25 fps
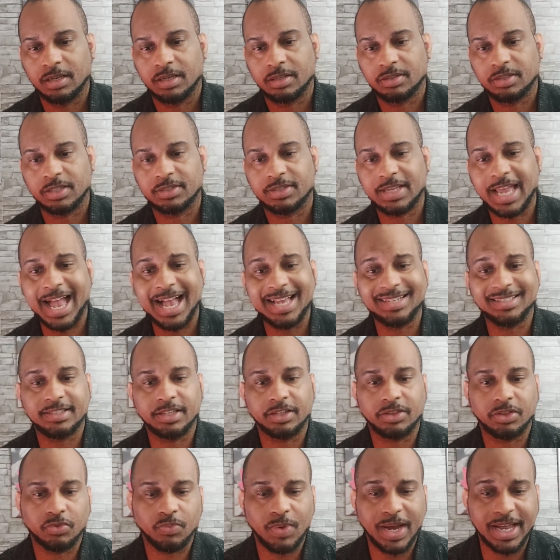says as
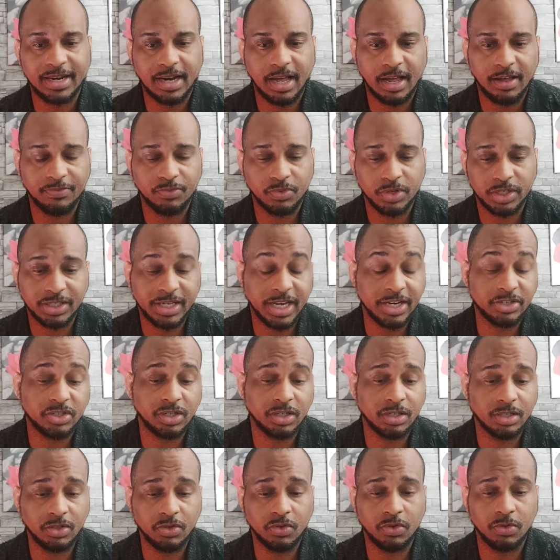the threat of
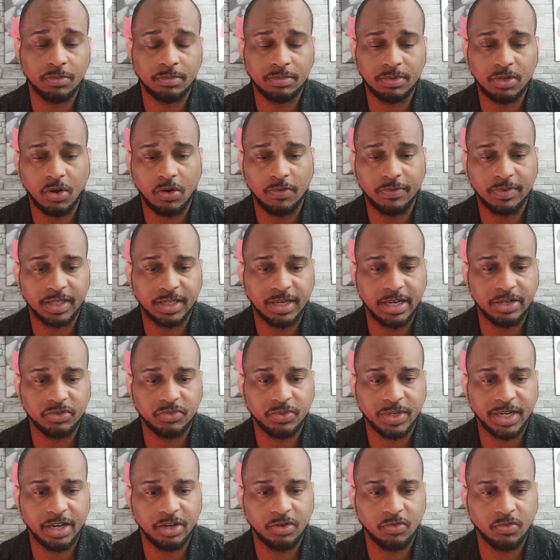recession looms over the
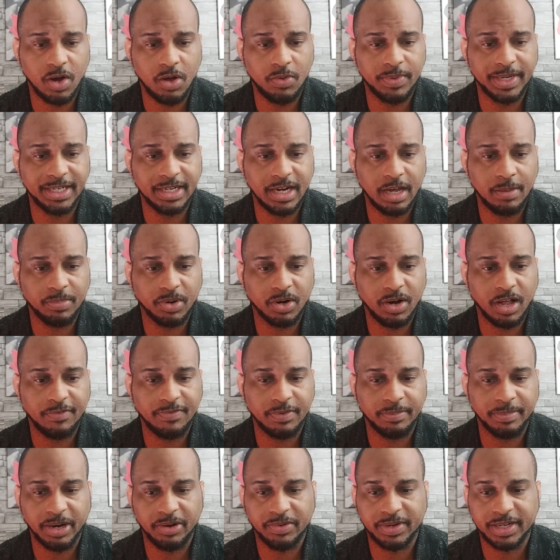country a growing number
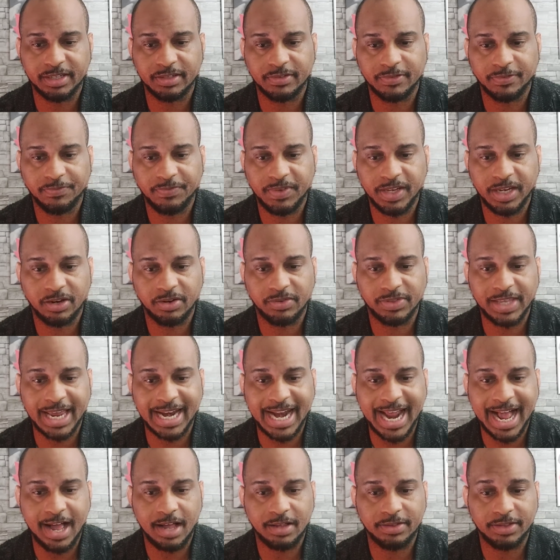of americans fear
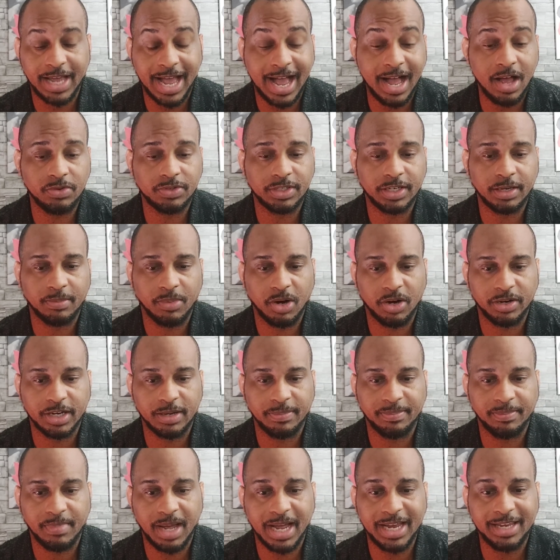that ho- the housing
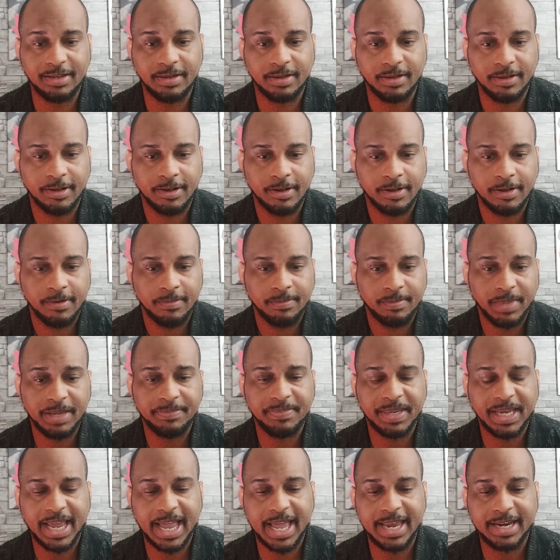market might
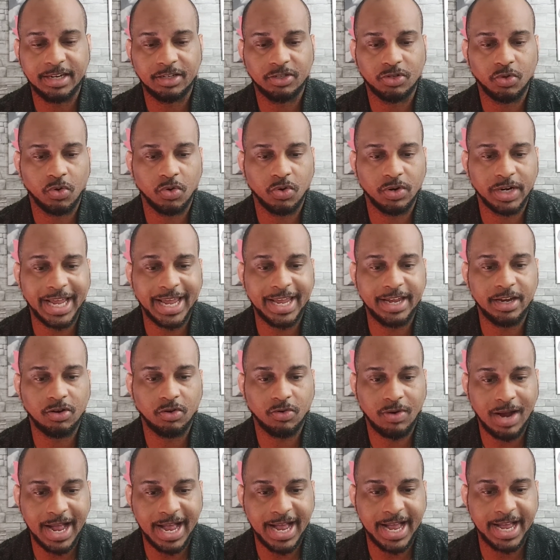might be heading toward a
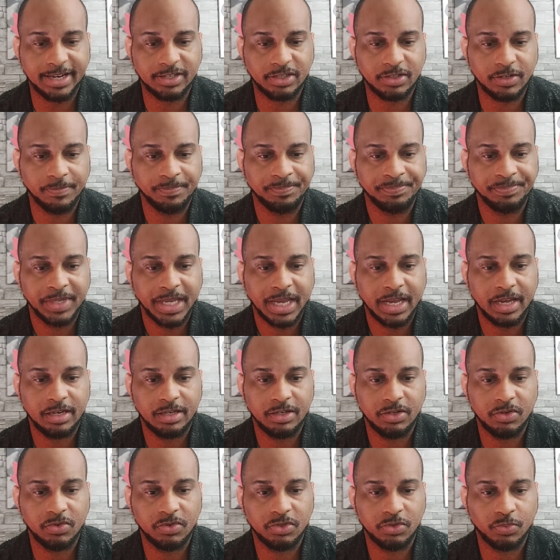crash
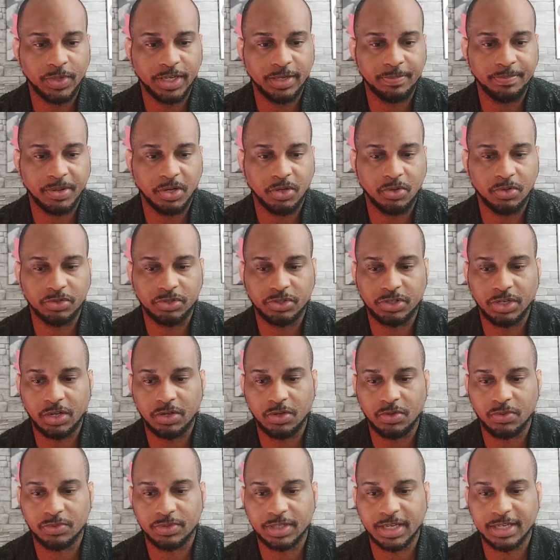a newsweek poll
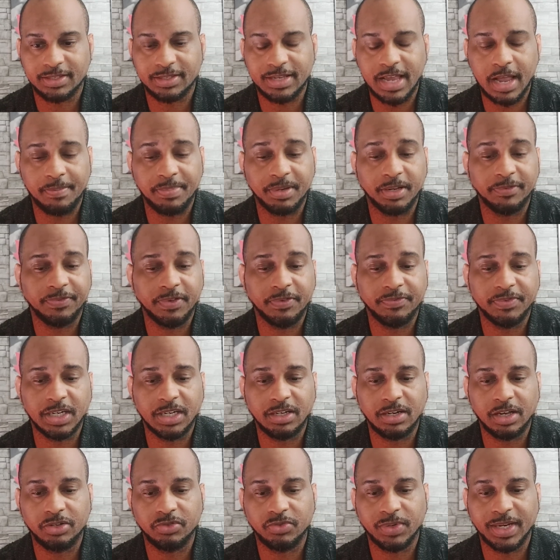shows a sample of
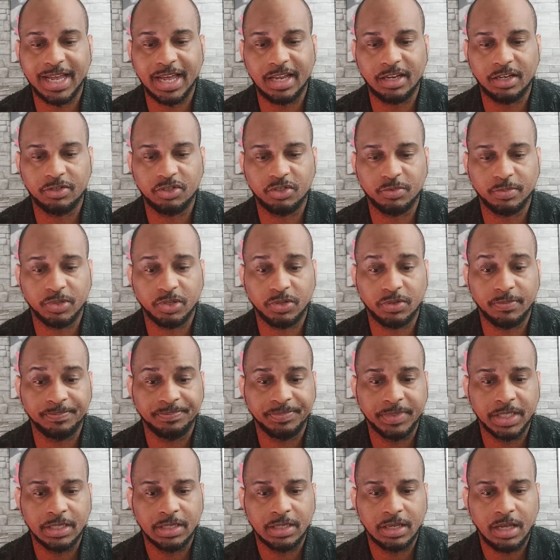1500
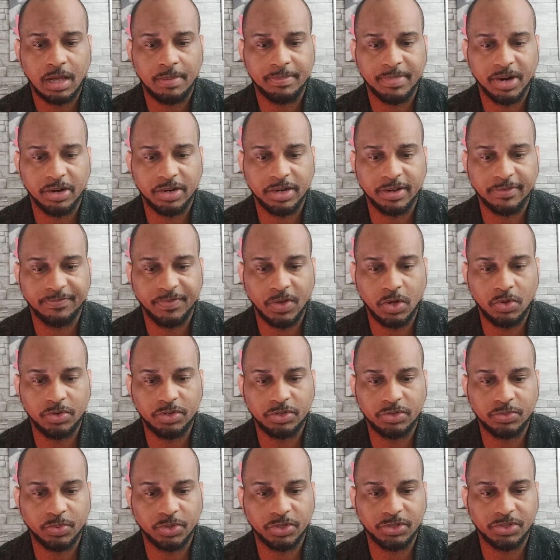eligible american
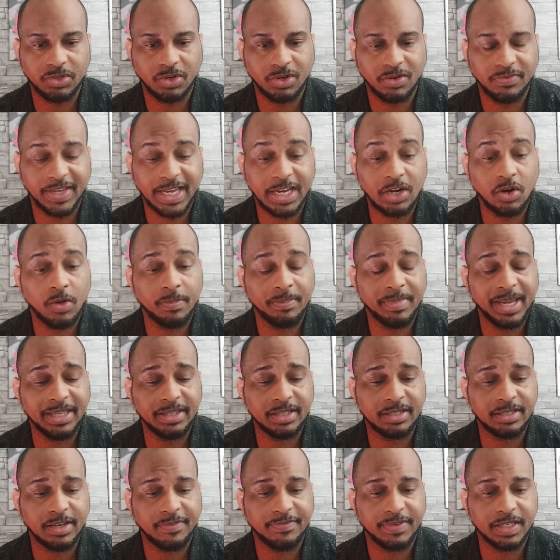voters were surveyed on may
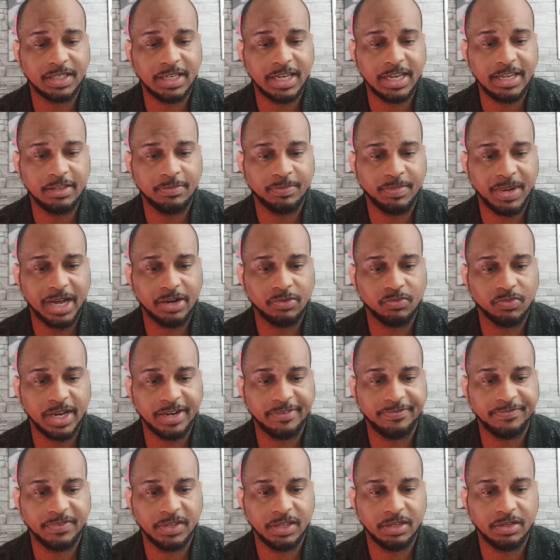the 17th by
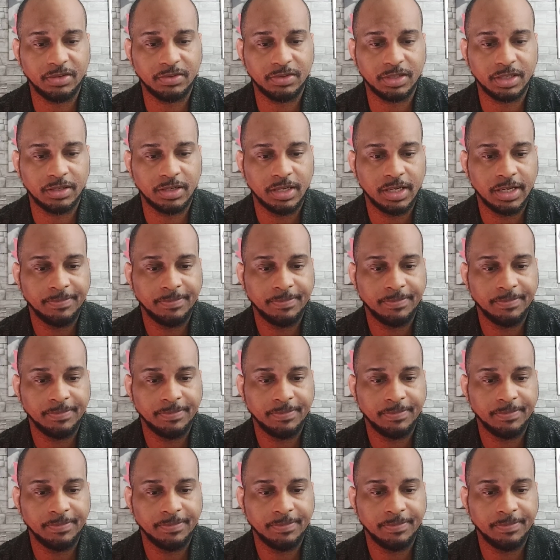redfield